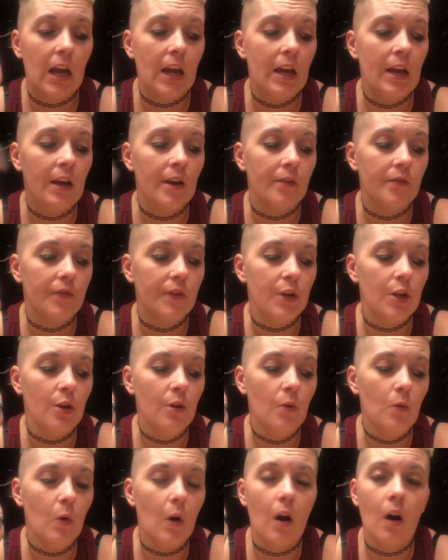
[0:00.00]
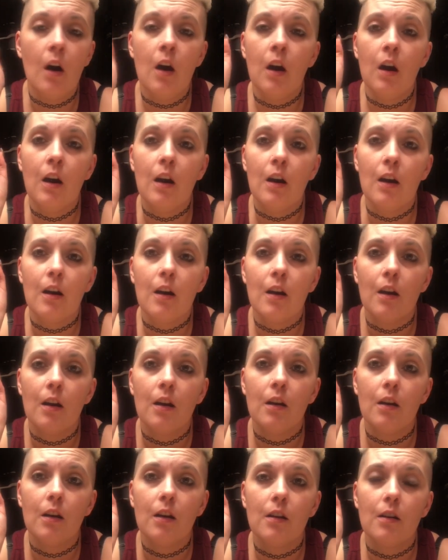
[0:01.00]
If you are
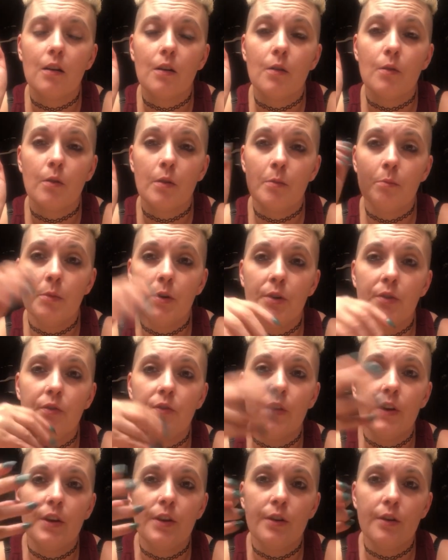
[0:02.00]
removing